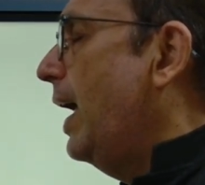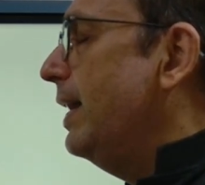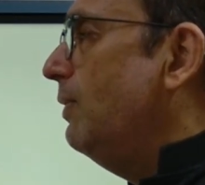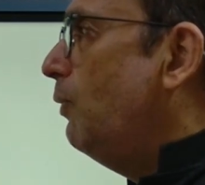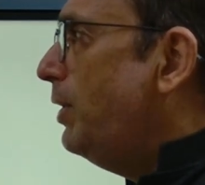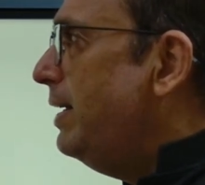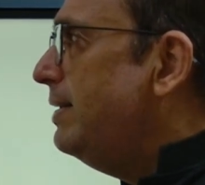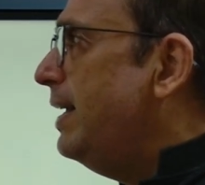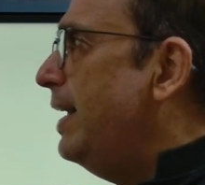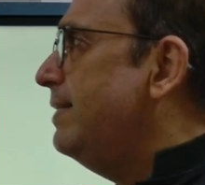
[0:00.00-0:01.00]
And what he
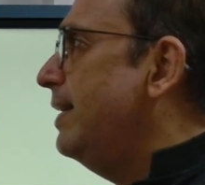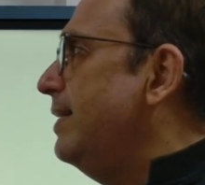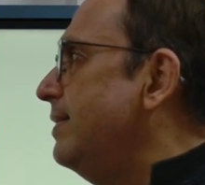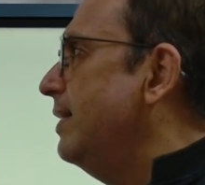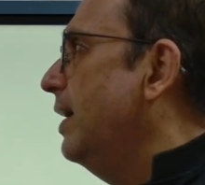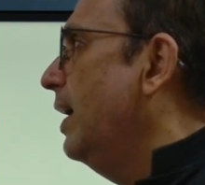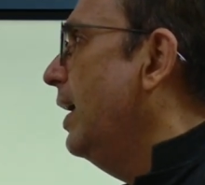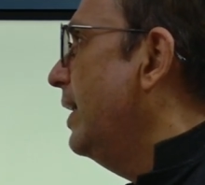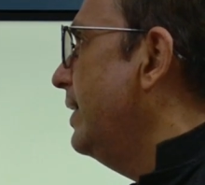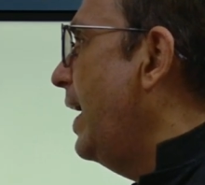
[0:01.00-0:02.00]
says is
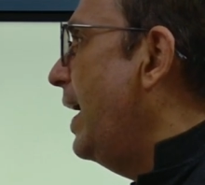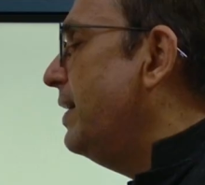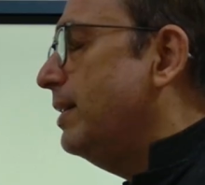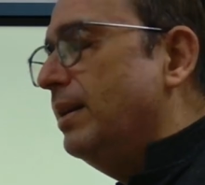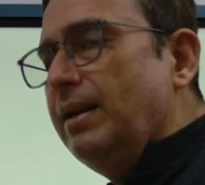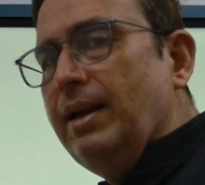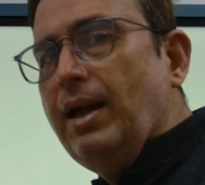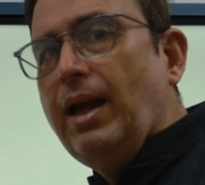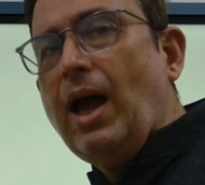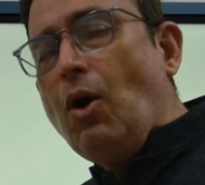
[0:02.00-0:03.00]
that
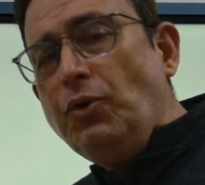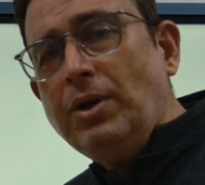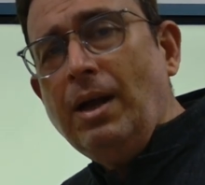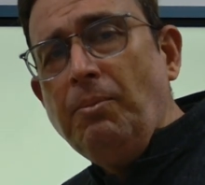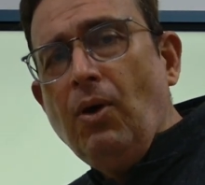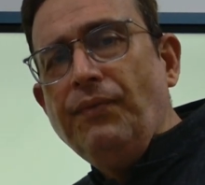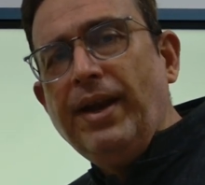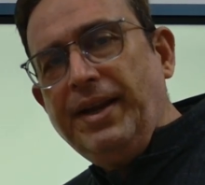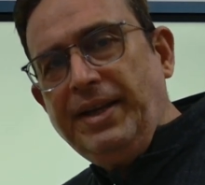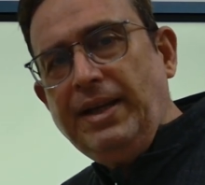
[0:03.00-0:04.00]
outcome of
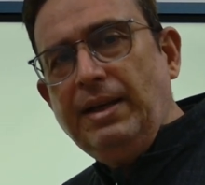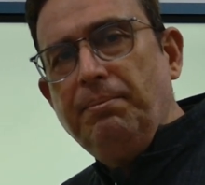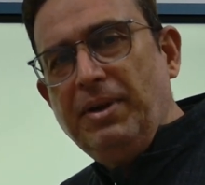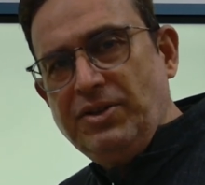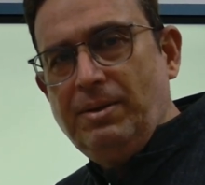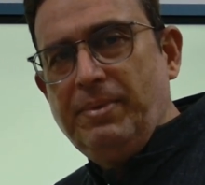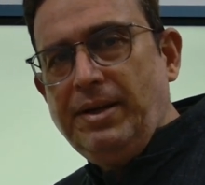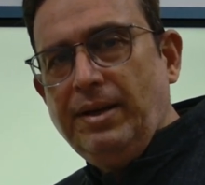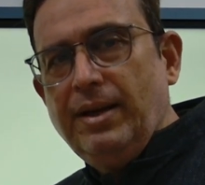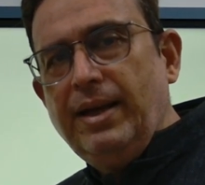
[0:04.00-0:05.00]
any
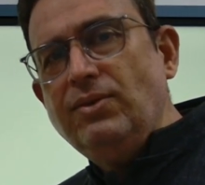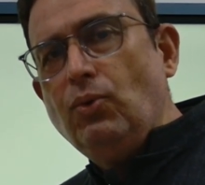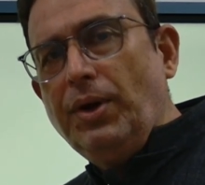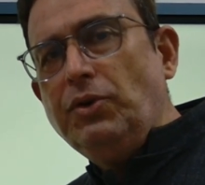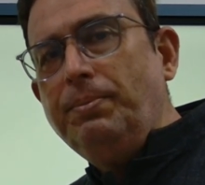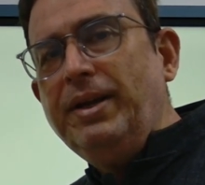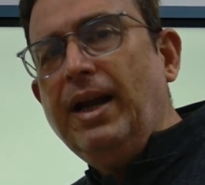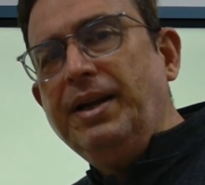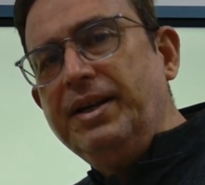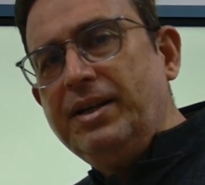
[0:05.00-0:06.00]
measurement is going to
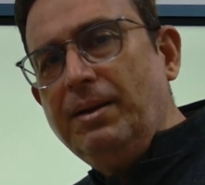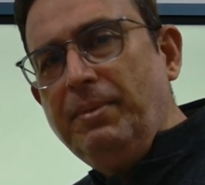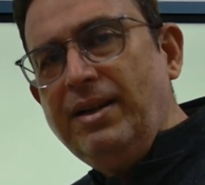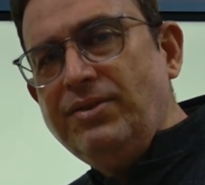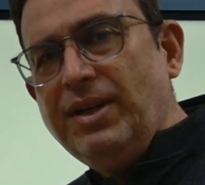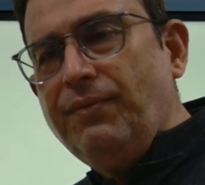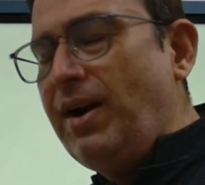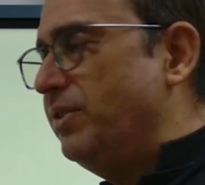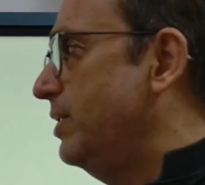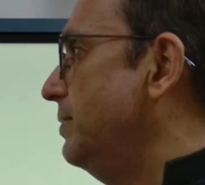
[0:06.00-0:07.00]
be a deterministic
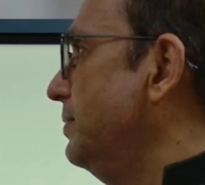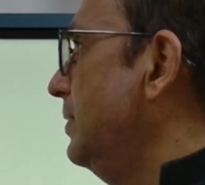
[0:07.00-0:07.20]
function.